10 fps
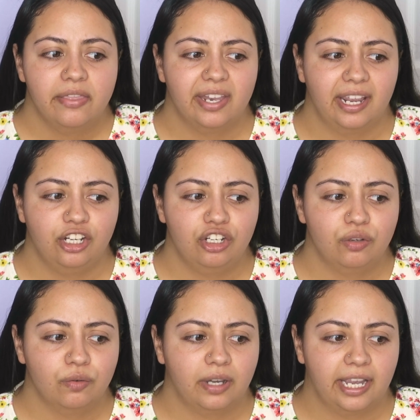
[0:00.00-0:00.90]
that I
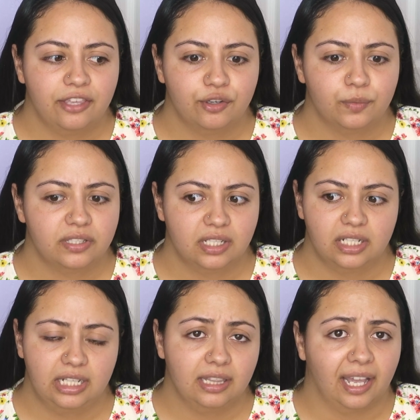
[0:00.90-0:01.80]
knew I either wasn't
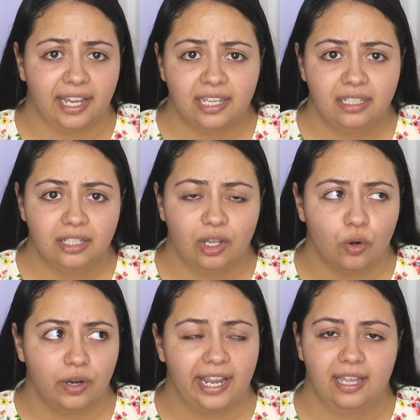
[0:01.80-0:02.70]
gonna like
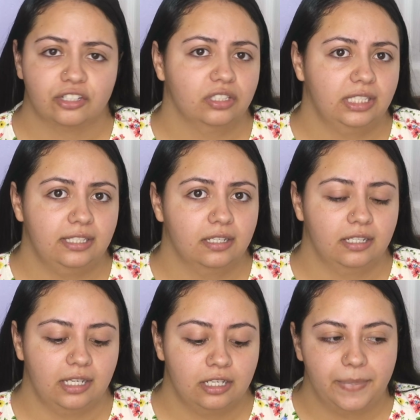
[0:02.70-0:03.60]
or I actually
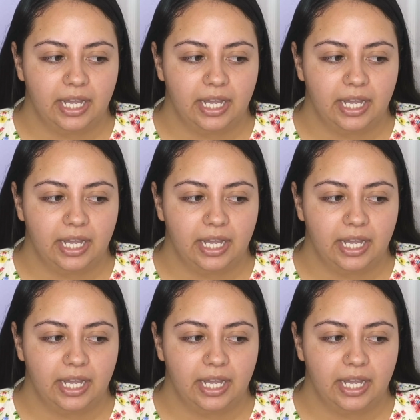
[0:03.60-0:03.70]
didn't need.